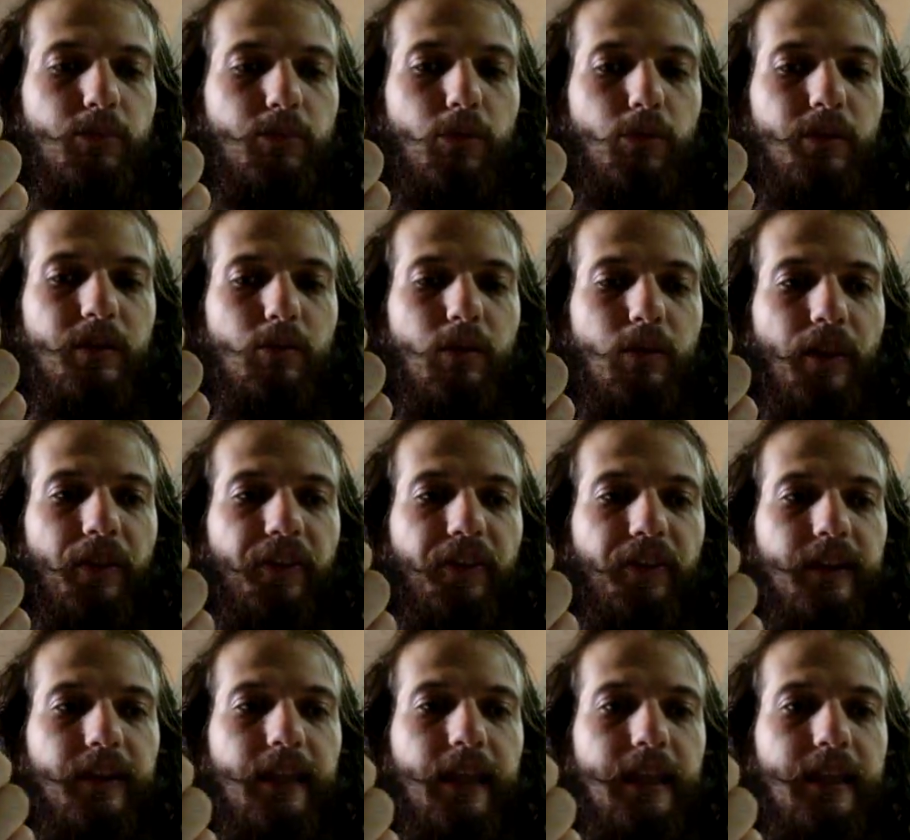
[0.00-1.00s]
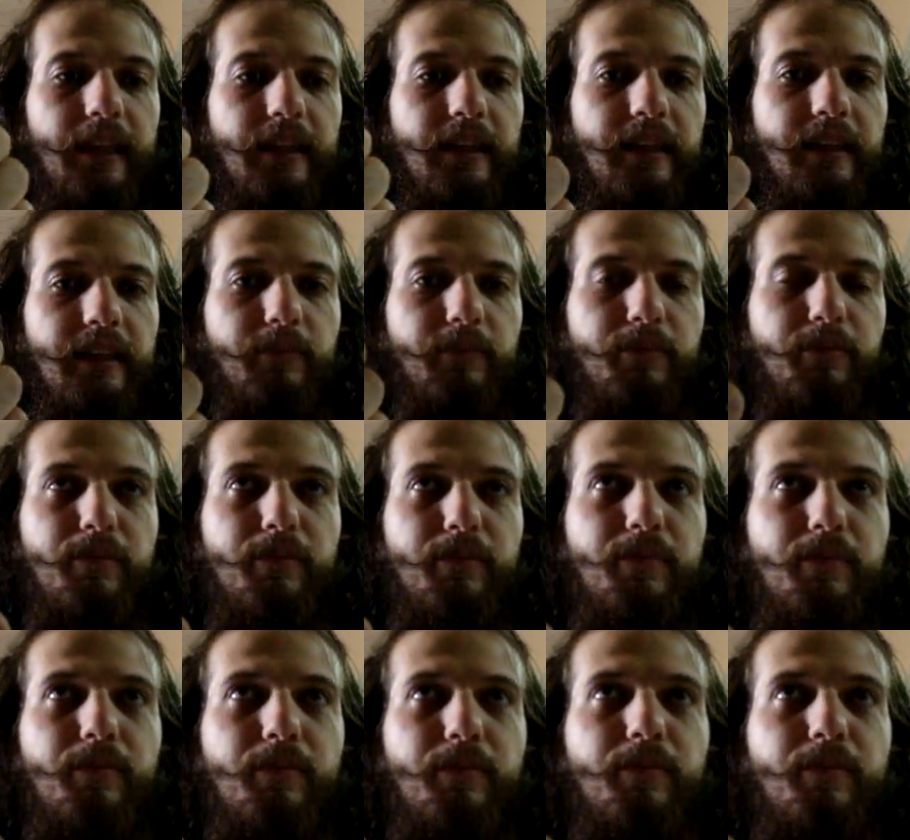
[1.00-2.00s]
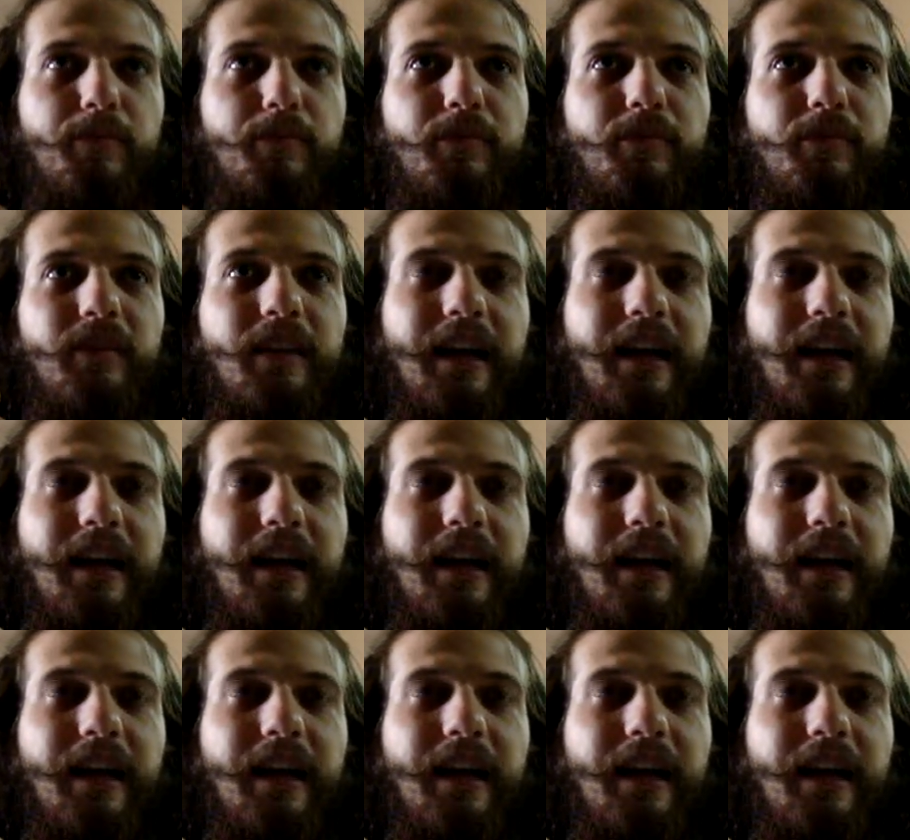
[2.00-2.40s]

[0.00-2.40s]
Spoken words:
probably once again in